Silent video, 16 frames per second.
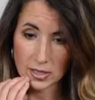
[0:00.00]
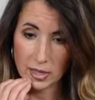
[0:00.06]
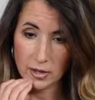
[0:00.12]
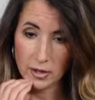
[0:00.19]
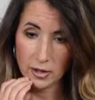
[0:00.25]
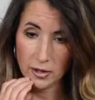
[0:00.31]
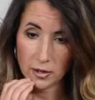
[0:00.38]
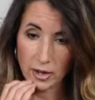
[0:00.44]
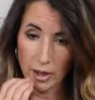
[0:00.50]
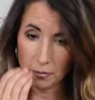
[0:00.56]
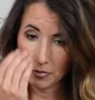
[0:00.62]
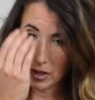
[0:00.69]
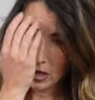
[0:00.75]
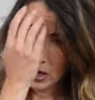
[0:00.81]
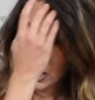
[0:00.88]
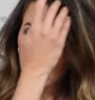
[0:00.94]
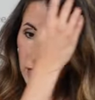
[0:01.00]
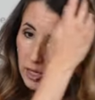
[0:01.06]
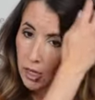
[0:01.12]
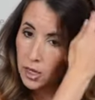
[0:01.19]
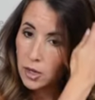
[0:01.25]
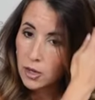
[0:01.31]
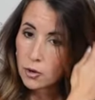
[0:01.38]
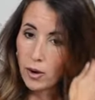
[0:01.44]
in. Okay,
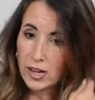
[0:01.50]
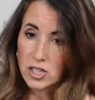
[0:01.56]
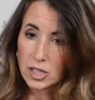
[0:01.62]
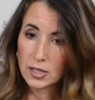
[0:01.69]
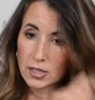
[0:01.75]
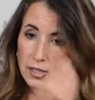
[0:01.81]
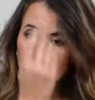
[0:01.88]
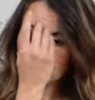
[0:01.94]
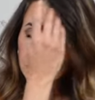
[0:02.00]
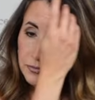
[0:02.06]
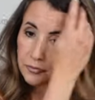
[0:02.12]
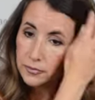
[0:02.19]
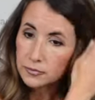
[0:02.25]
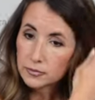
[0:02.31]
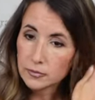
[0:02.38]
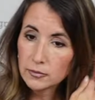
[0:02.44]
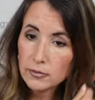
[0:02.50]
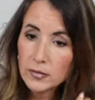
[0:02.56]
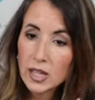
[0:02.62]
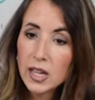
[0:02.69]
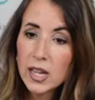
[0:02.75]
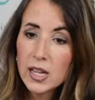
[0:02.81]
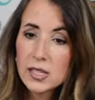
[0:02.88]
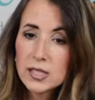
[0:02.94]
questions.
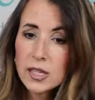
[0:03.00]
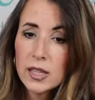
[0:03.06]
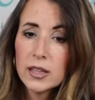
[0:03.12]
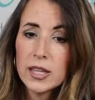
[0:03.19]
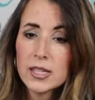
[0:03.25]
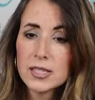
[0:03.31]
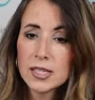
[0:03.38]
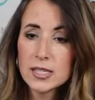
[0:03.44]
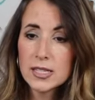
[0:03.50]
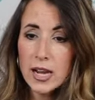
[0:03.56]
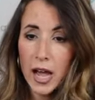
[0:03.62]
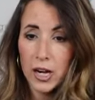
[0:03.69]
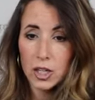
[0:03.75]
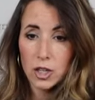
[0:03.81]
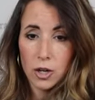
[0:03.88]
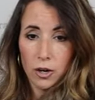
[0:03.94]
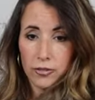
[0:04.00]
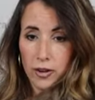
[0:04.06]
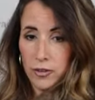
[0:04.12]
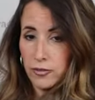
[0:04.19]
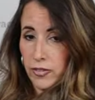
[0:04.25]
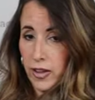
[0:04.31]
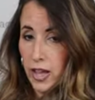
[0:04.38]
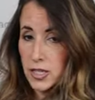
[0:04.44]
Is this is not a
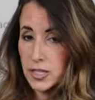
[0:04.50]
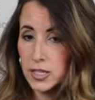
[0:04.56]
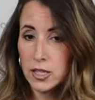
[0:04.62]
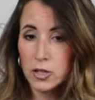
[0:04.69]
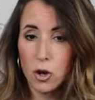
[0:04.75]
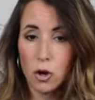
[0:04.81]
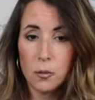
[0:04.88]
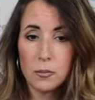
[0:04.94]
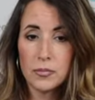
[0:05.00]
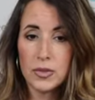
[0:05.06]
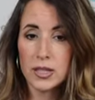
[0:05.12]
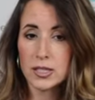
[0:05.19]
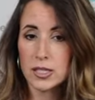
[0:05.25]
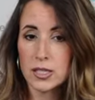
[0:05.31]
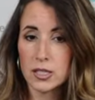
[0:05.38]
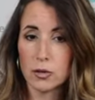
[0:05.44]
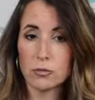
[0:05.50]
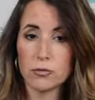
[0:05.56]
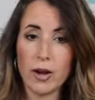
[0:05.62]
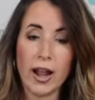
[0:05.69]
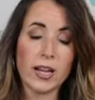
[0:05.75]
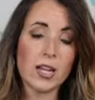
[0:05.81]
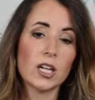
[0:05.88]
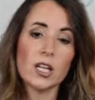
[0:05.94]
girlfriend fit? Nope. This is a
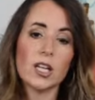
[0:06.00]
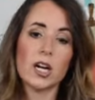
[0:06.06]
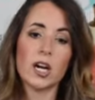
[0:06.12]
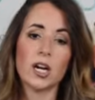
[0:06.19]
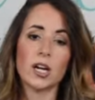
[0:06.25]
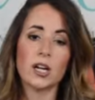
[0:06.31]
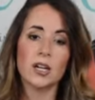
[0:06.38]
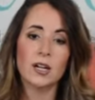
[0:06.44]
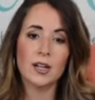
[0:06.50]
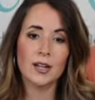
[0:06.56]
regular.